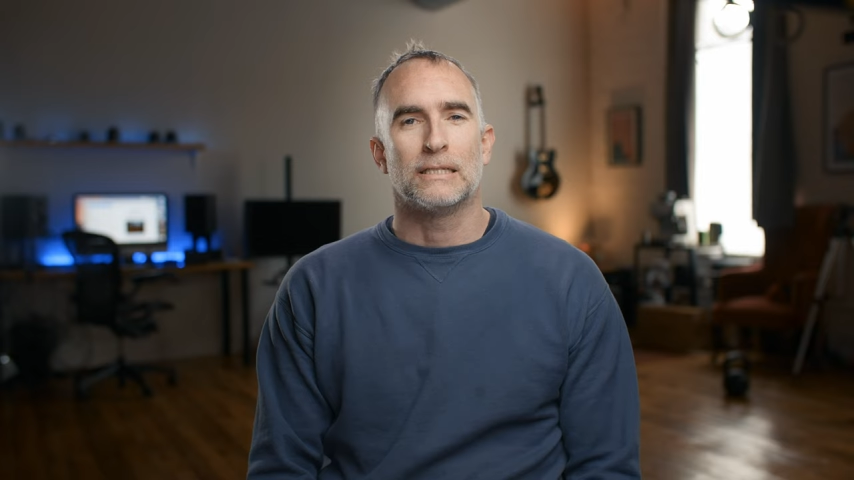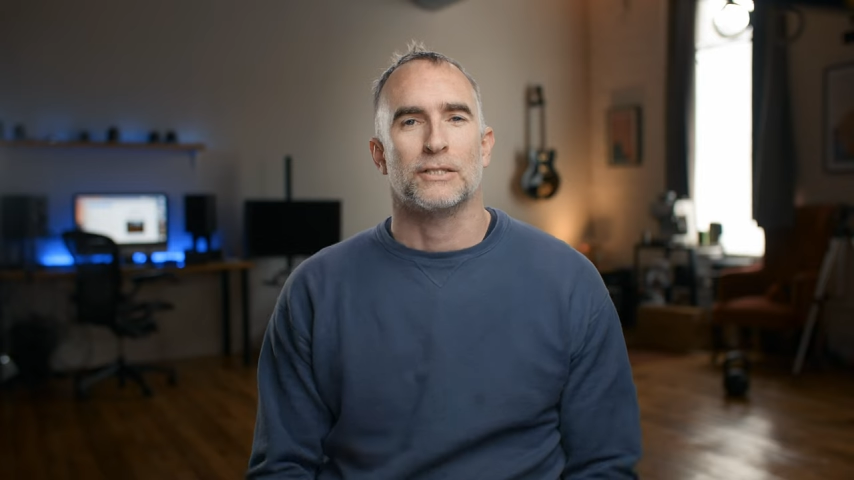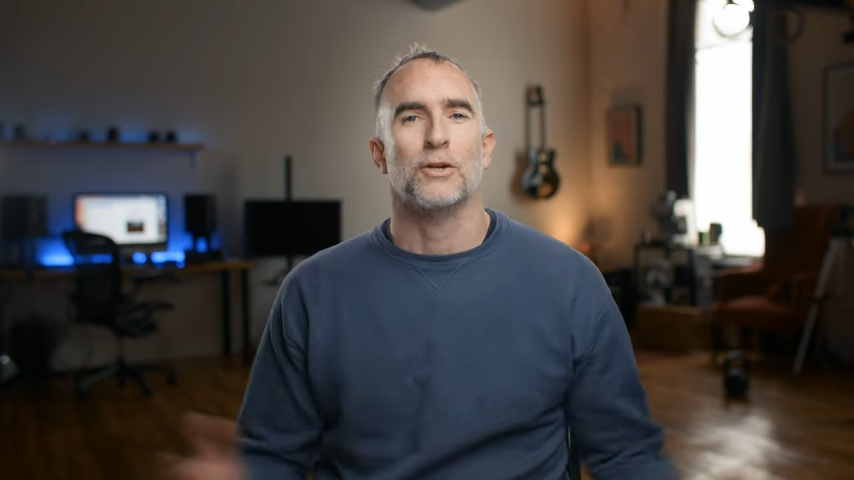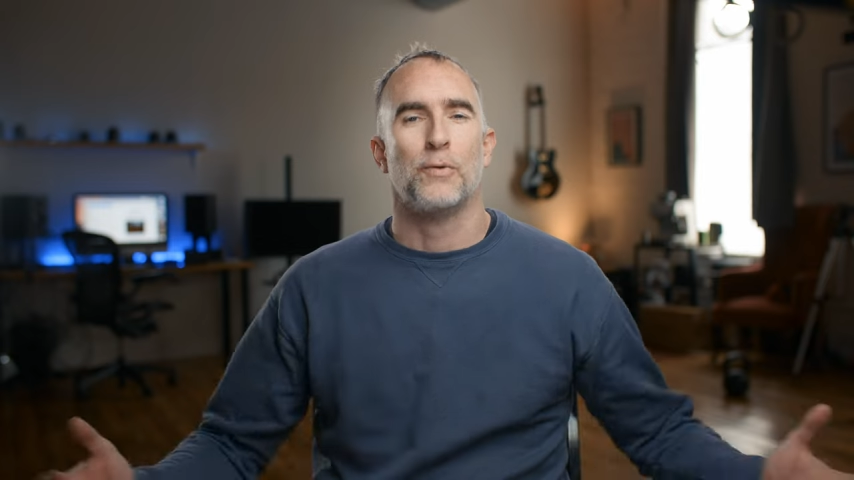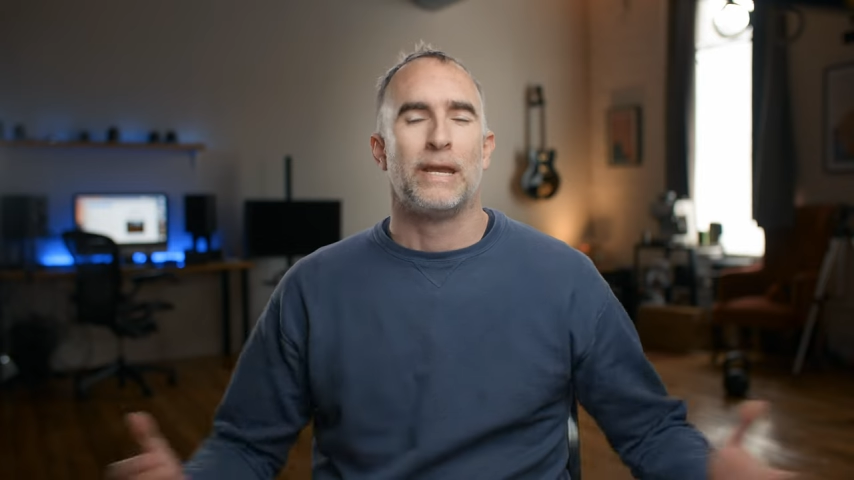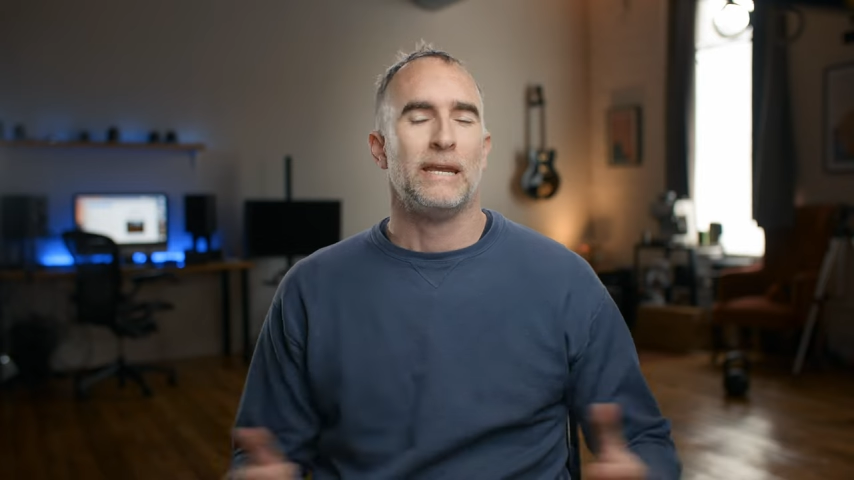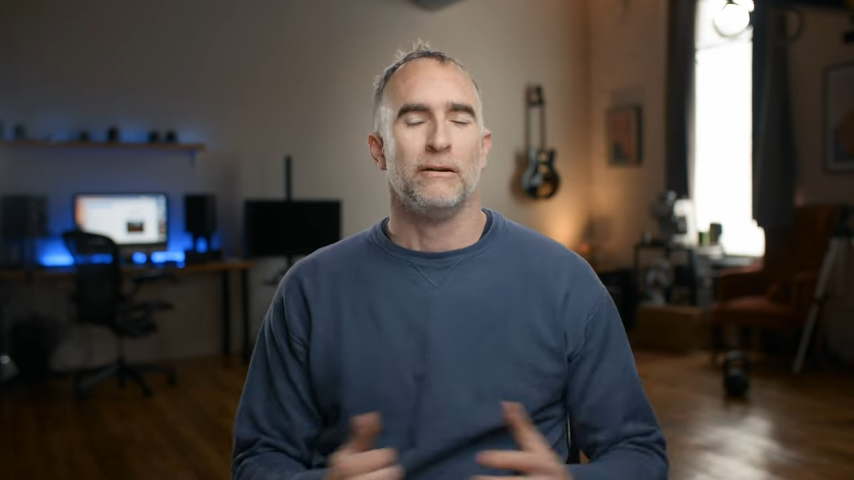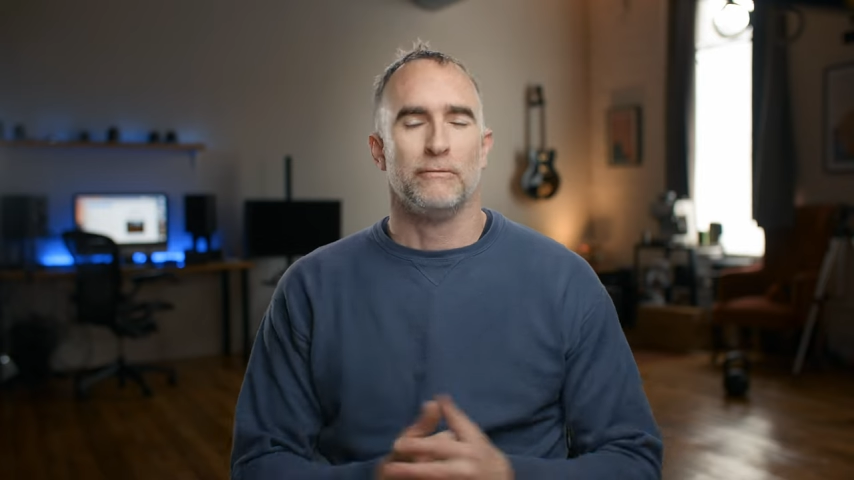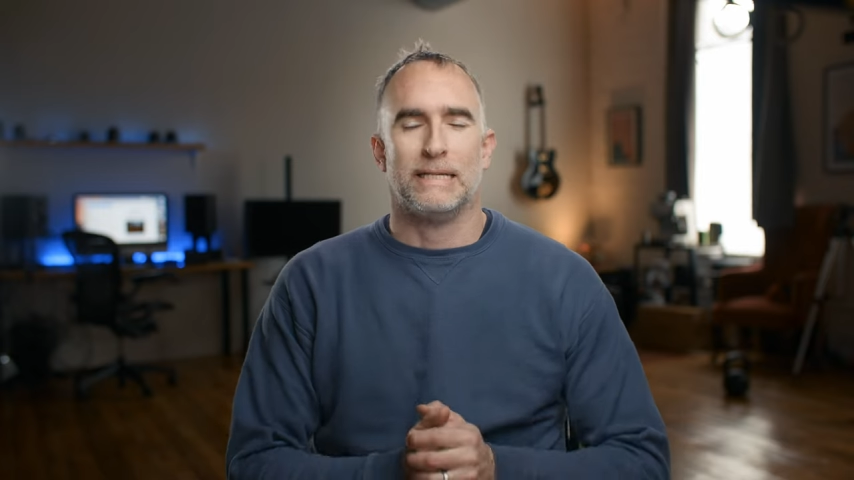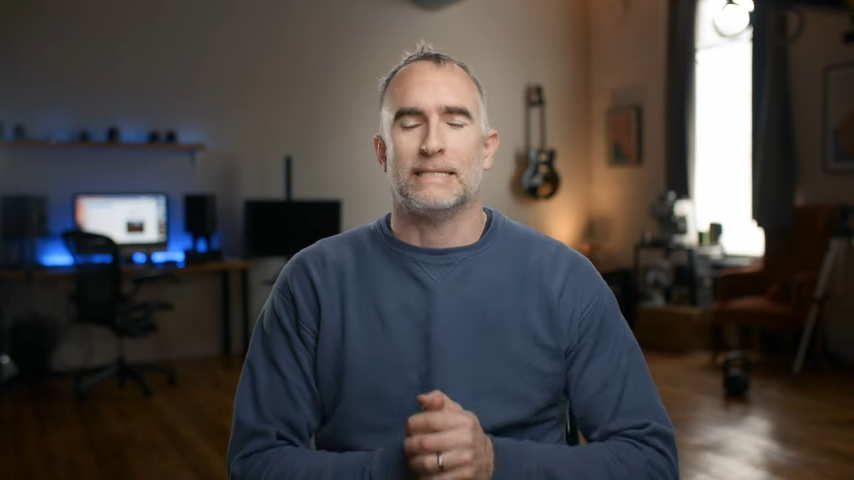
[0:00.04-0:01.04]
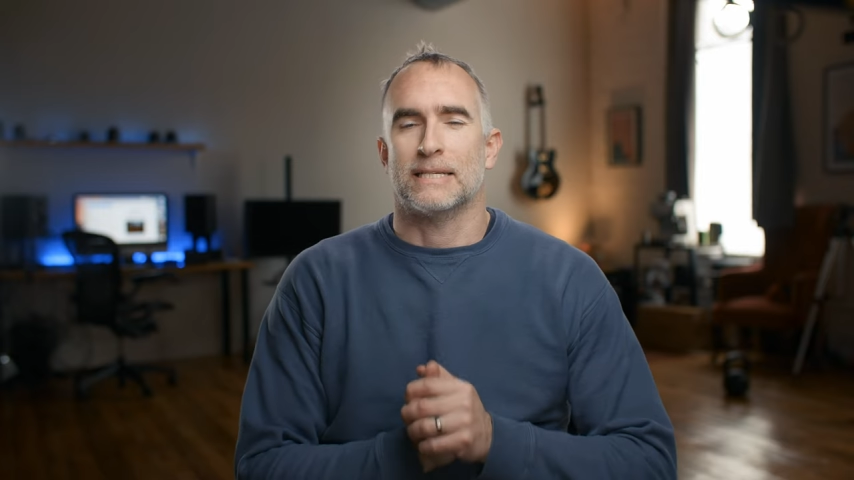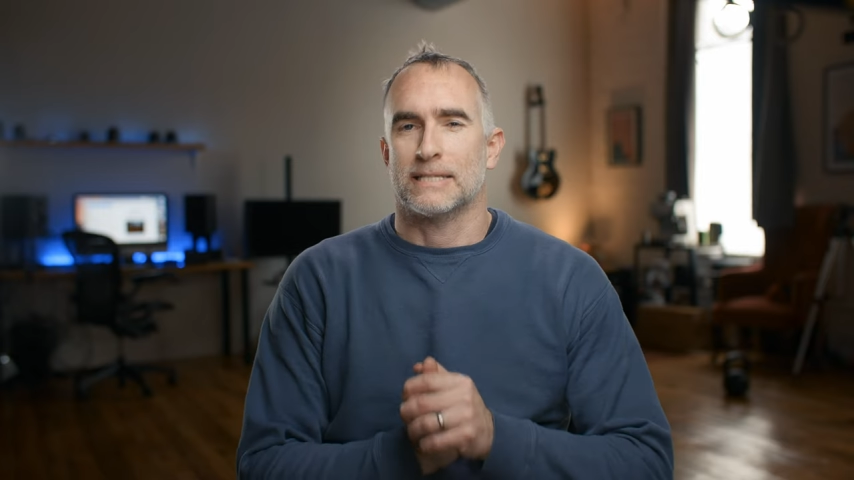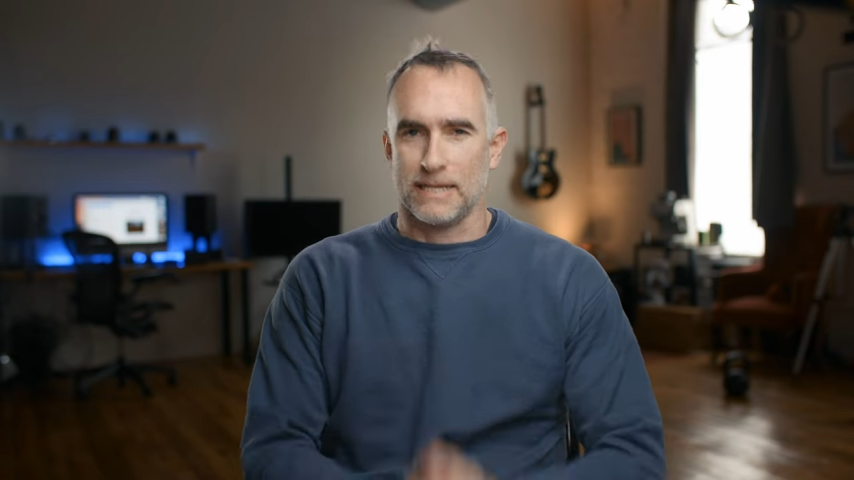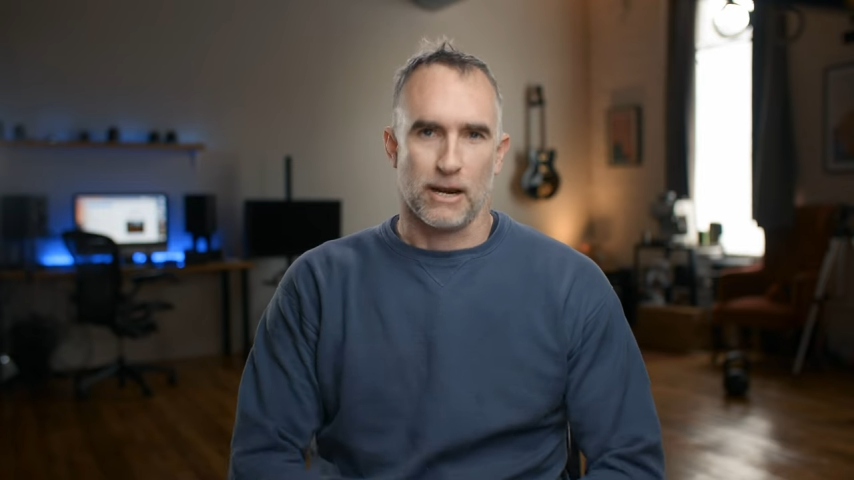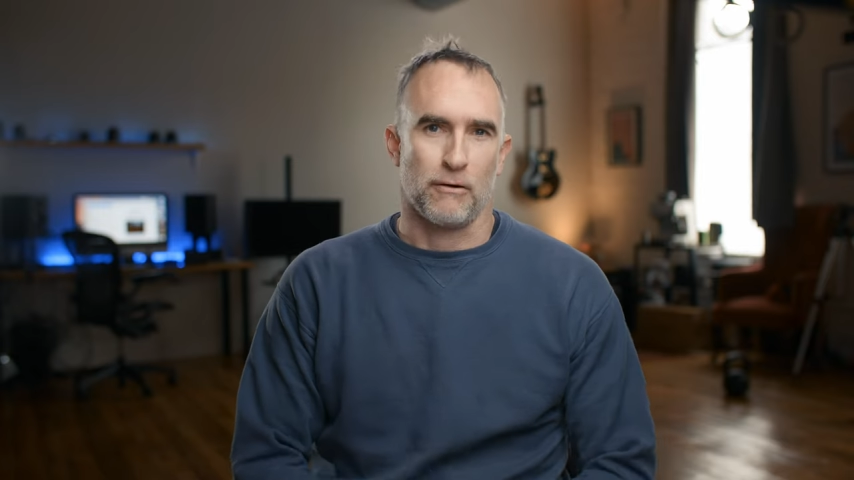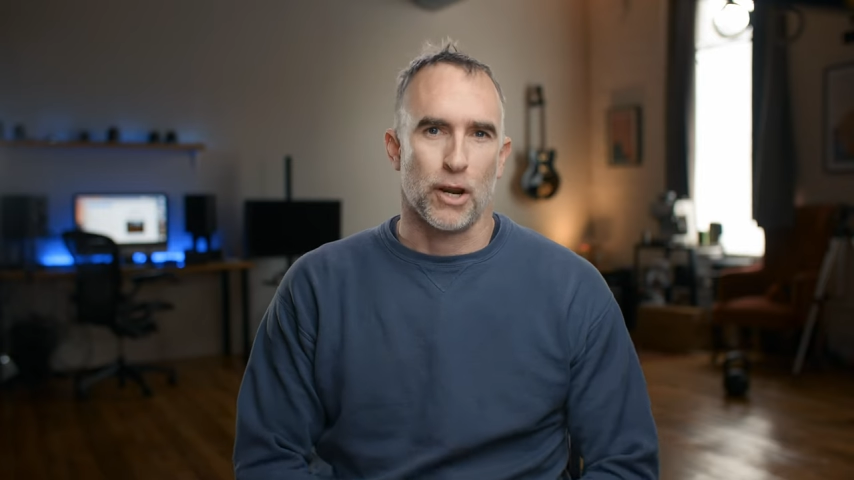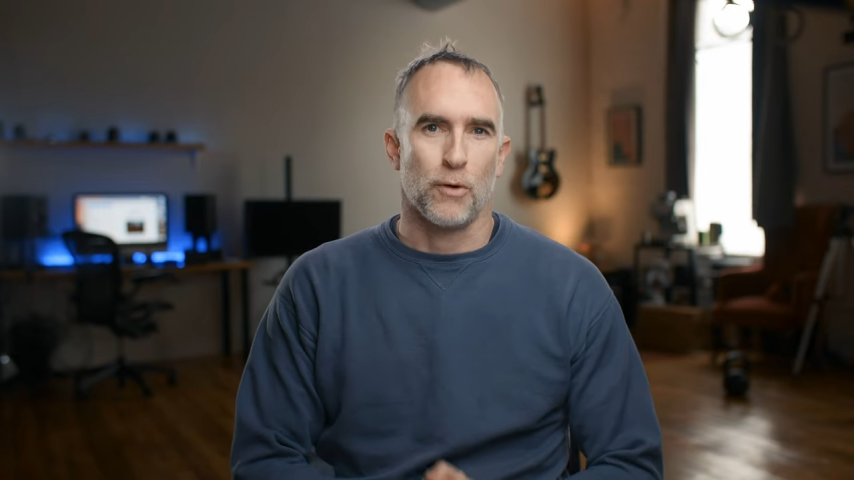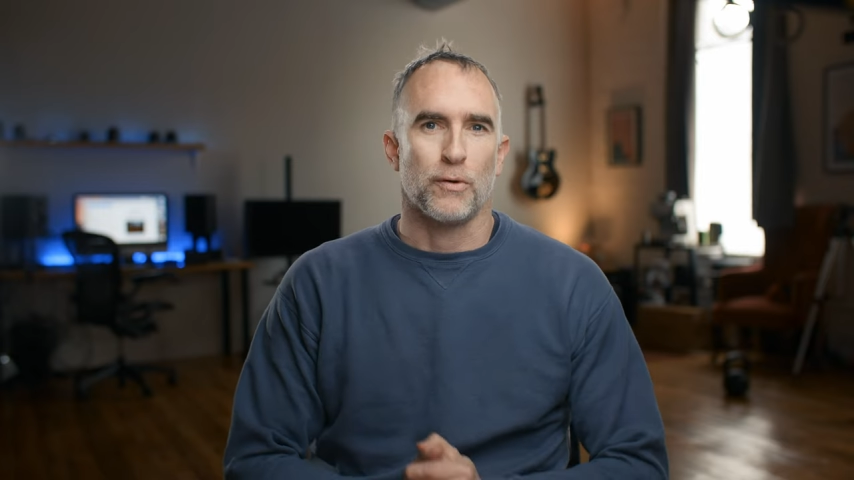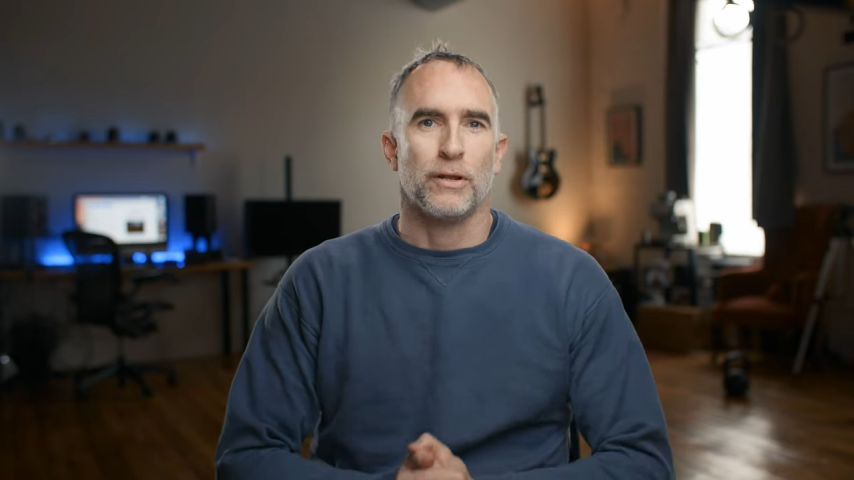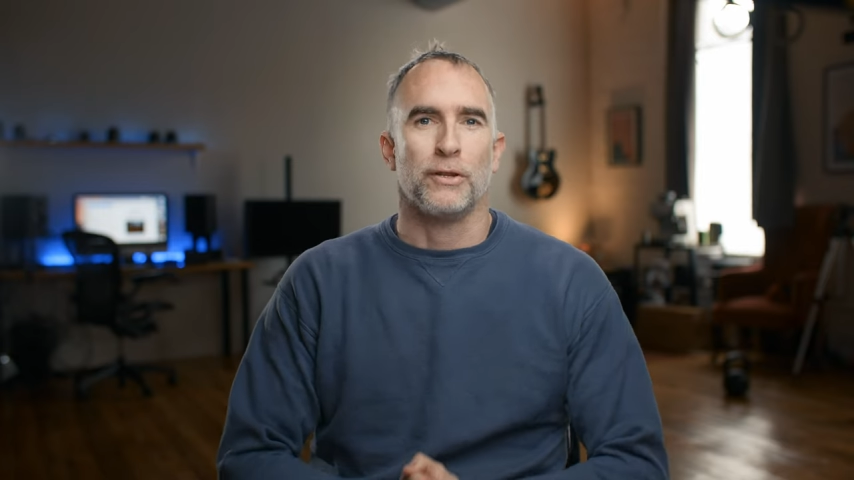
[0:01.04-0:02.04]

So here is the scenario.